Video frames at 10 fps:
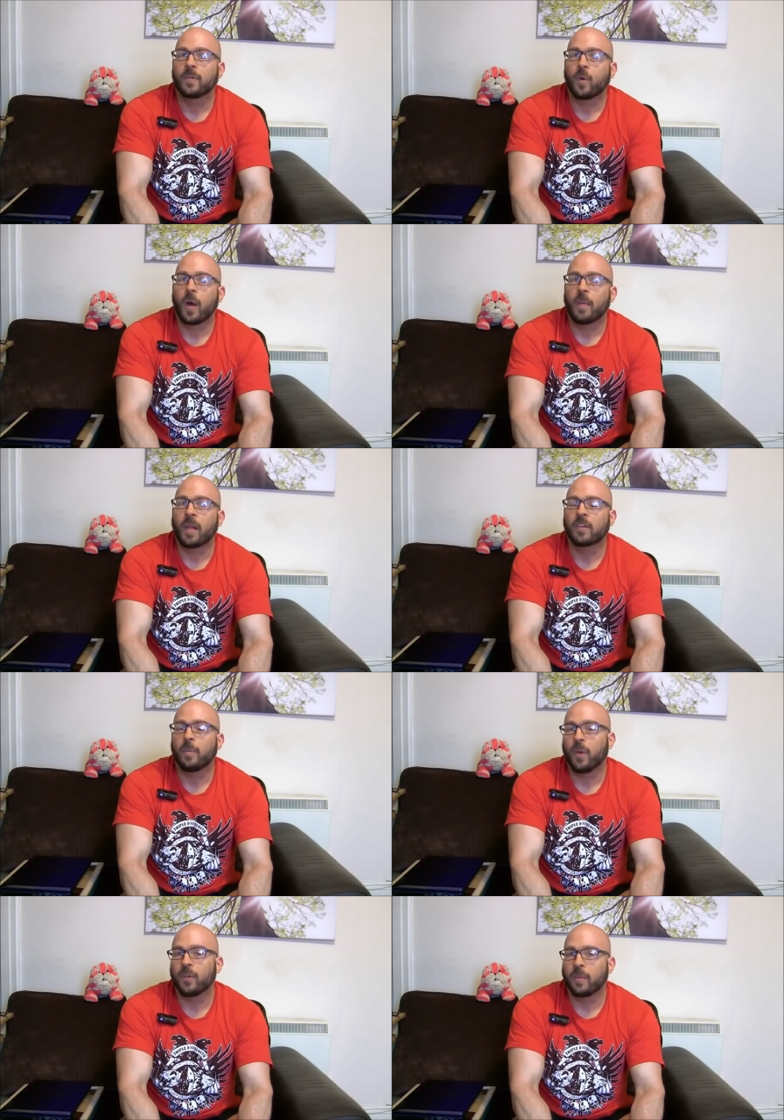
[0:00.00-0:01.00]
So I'm not
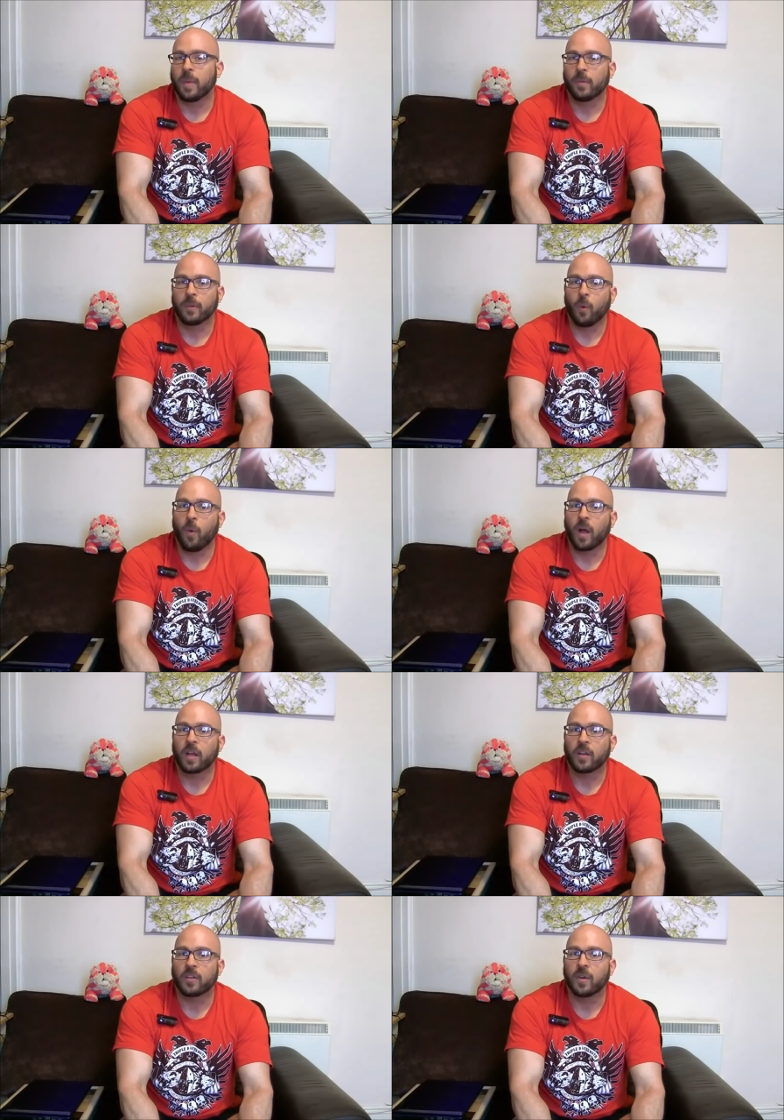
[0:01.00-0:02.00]
supposed to be able to
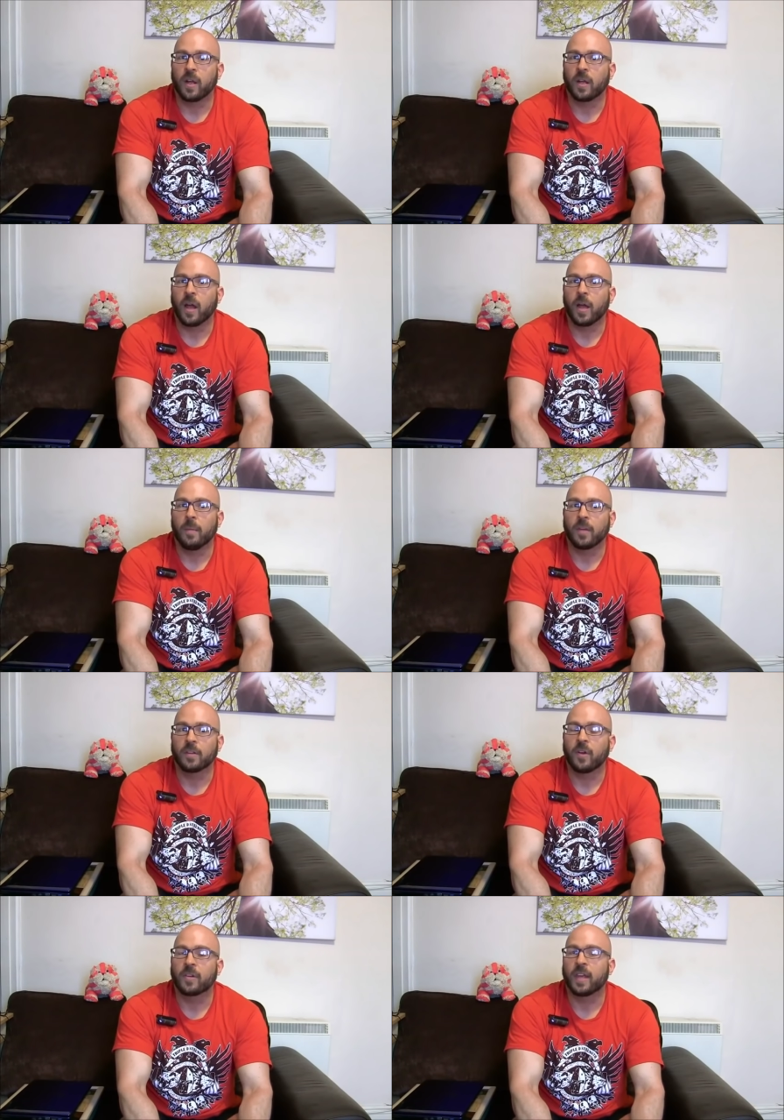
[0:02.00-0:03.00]
walk in a straight line,
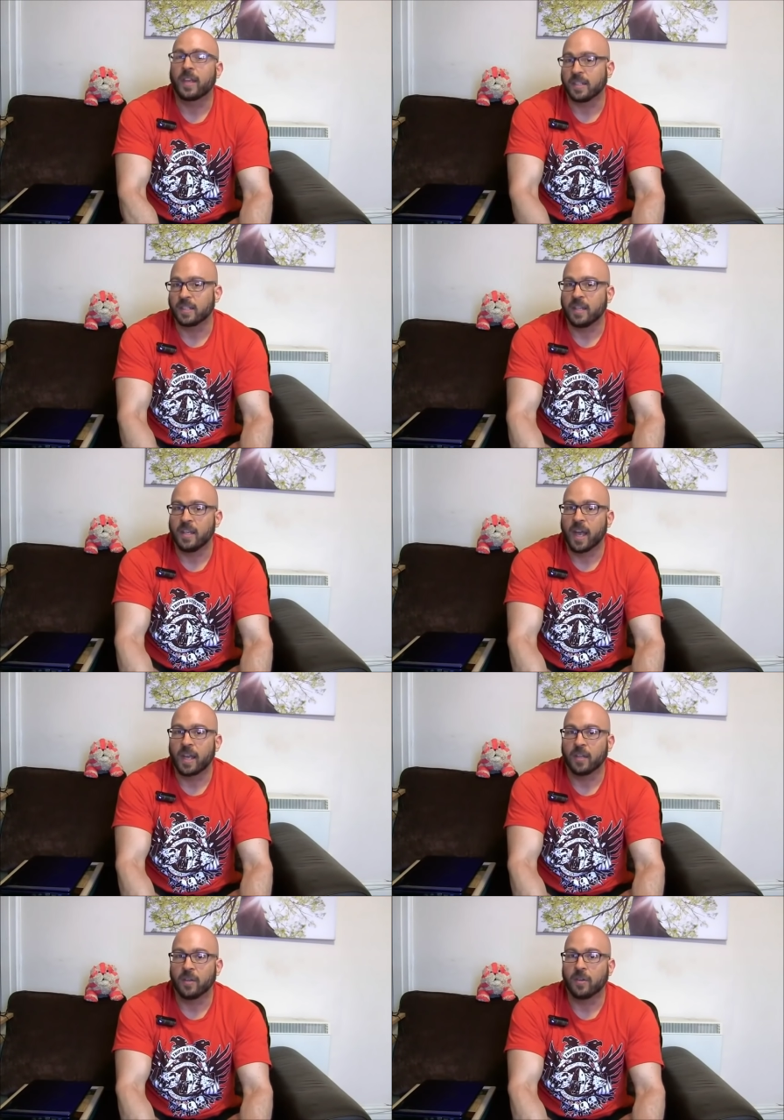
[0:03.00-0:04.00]
but as long as I can see,
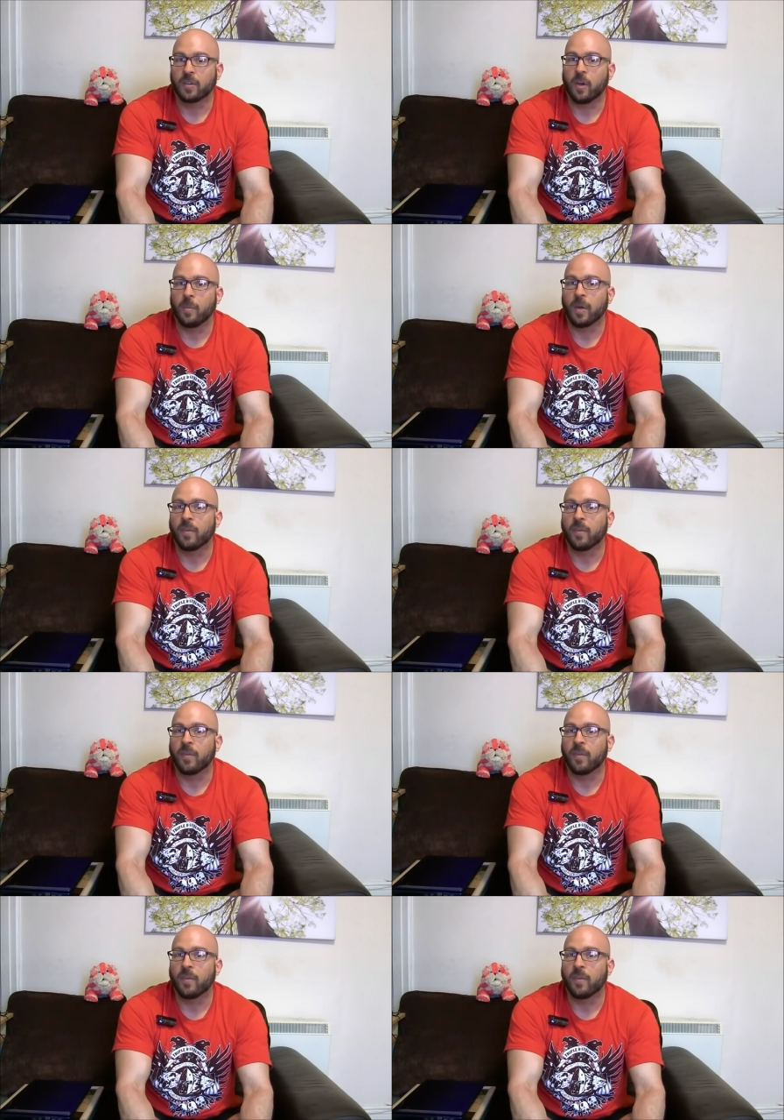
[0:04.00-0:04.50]
I can do so.